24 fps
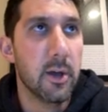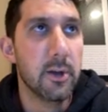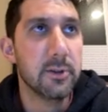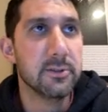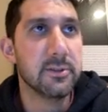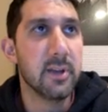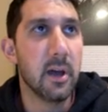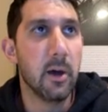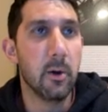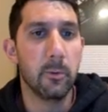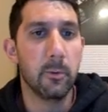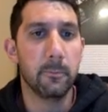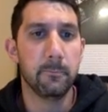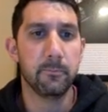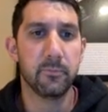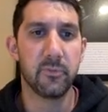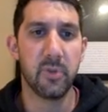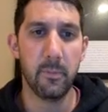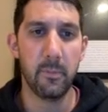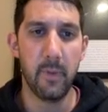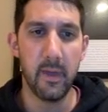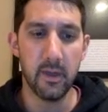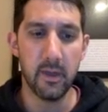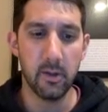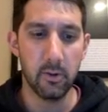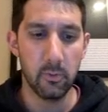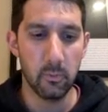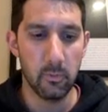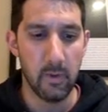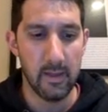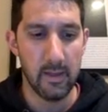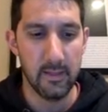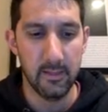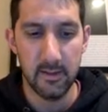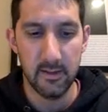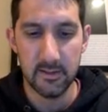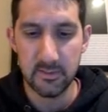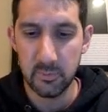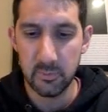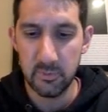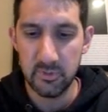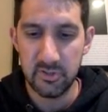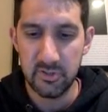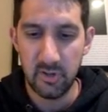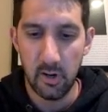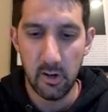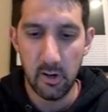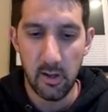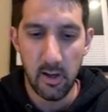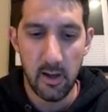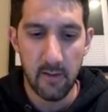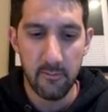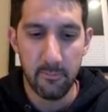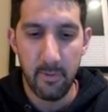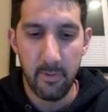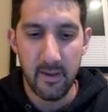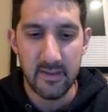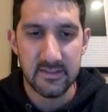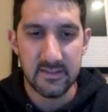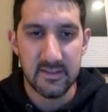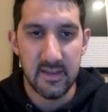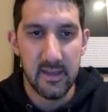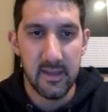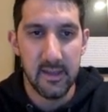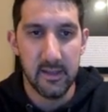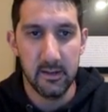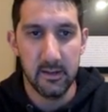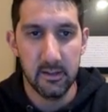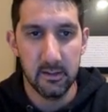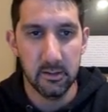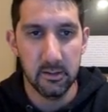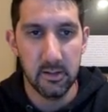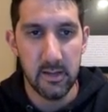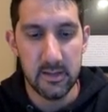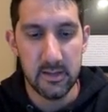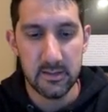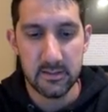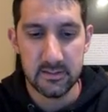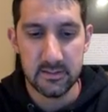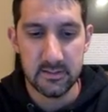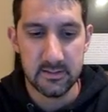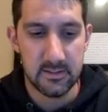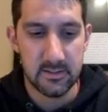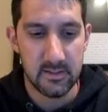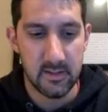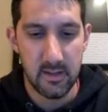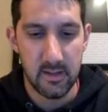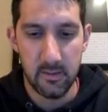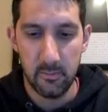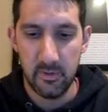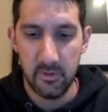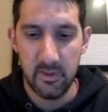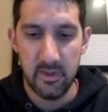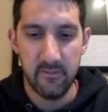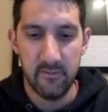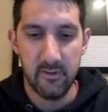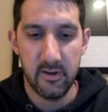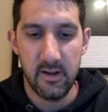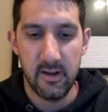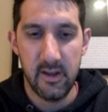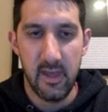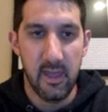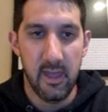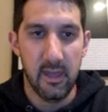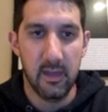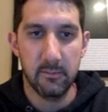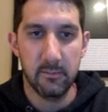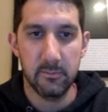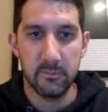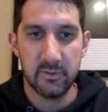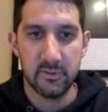So to make an array list, we start off by saying list, and we give it a name.